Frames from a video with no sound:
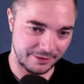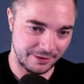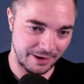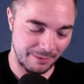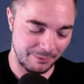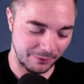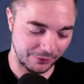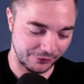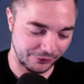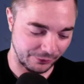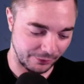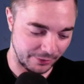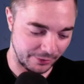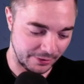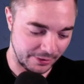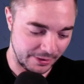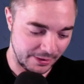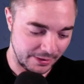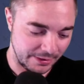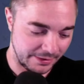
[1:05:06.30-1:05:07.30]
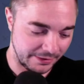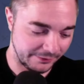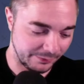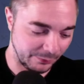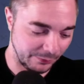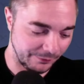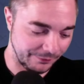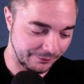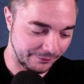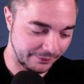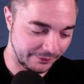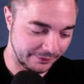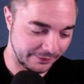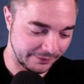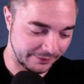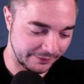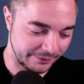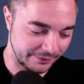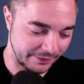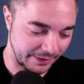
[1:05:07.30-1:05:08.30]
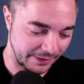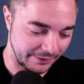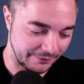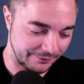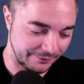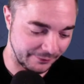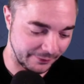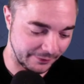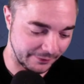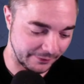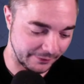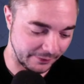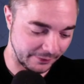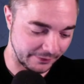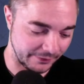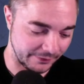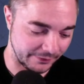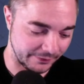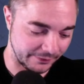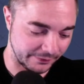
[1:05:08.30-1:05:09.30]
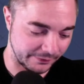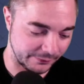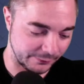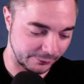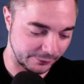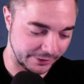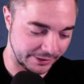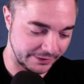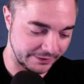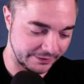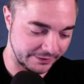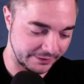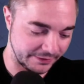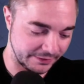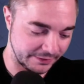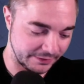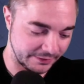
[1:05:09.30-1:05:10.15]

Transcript: I'm not sure. Let's move this guy first. Or this dudette.